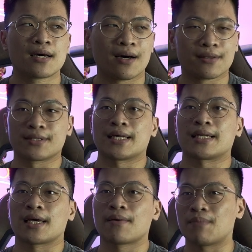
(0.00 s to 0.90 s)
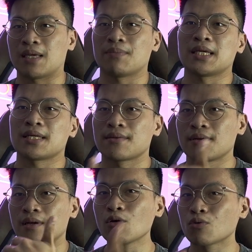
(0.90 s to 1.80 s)
other than maybe
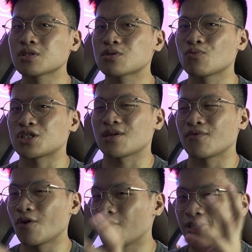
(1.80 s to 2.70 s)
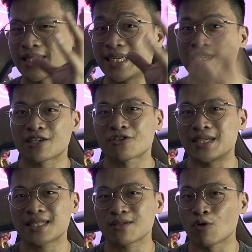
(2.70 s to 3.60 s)
the loads, which have already
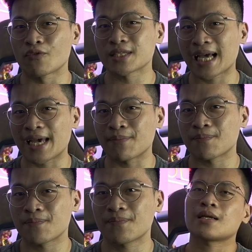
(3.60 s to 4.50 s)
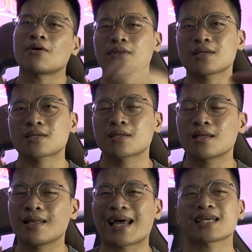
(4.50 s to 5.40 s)
increased over time. Now, this
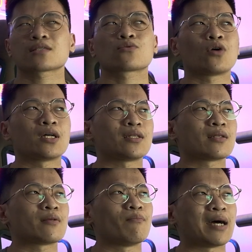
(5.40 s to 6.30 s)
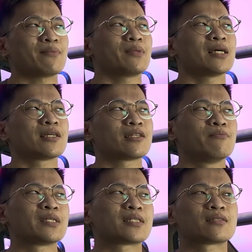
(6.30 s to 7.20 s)
last one might be a little
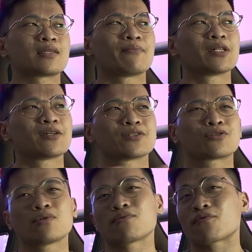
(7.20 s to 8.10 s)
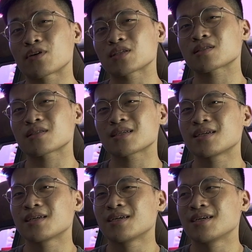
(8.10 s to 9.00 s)
bit similar to the first,
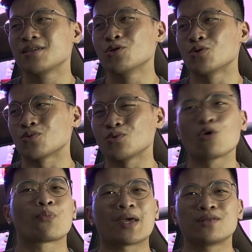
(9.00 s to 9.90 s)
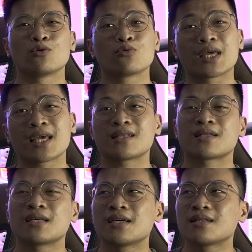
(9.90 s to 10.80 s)
yung no pain, no gain.
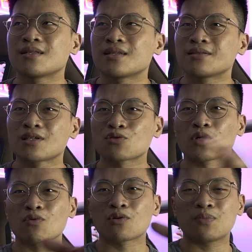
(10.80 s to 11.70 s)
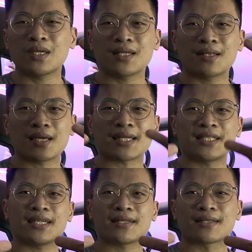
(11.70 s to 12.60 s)
This one would be the
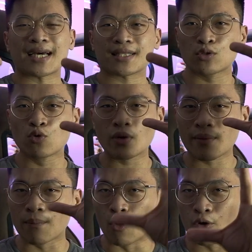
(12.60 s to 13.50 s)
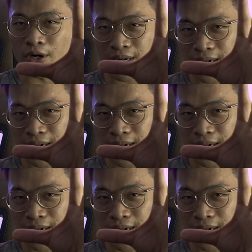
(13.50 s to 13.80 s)
idea that doing more